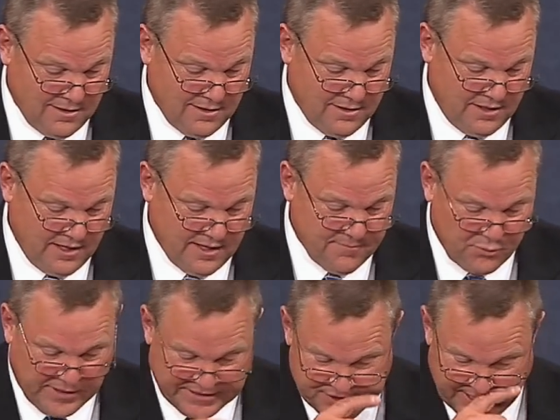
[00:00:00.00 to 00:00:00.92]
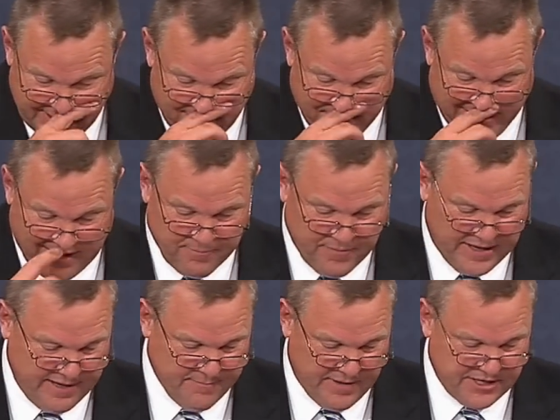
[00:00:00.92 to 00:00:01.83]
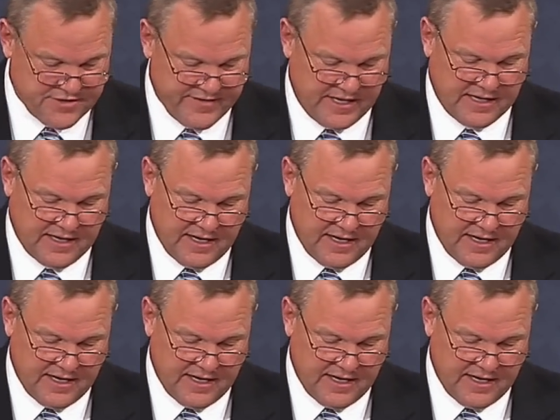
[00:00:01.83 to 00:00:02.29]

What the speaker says: The unprecedented amount of money, much of it